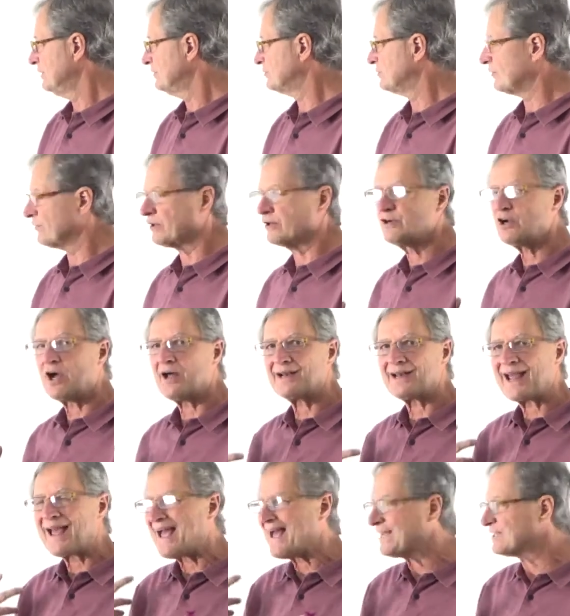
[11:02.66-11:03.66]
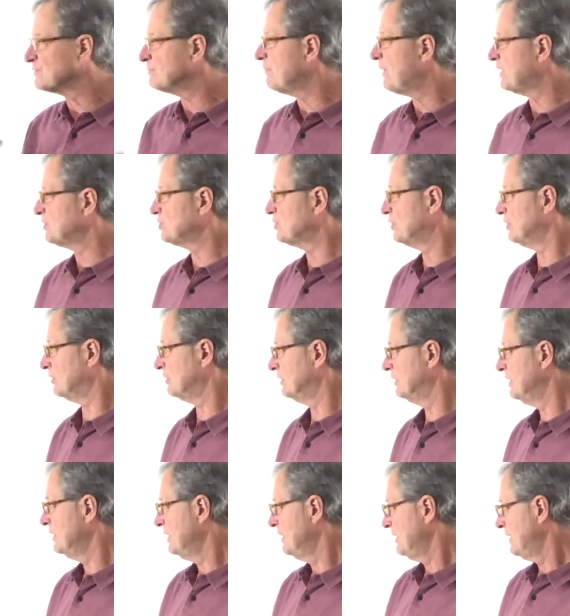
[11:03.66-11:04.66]
so they're not as
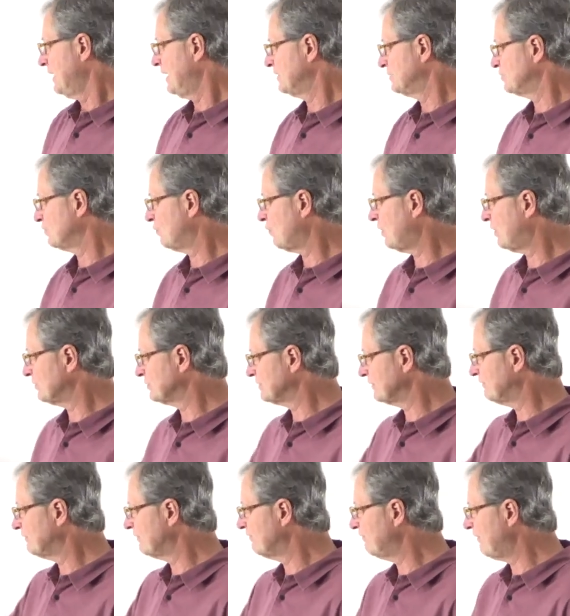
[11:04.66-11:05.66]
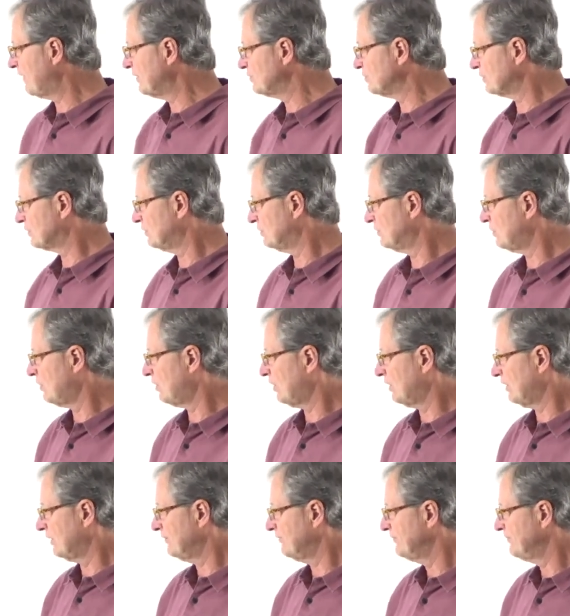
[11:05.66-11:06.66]
muscular as the walls of the ventricle
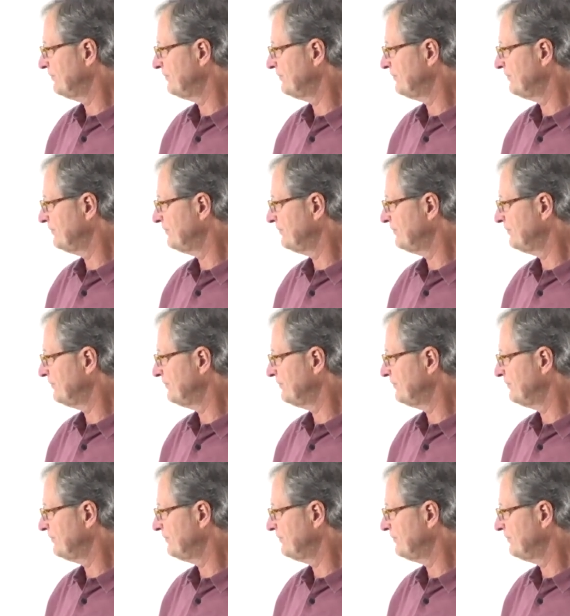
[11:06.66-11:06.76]
are.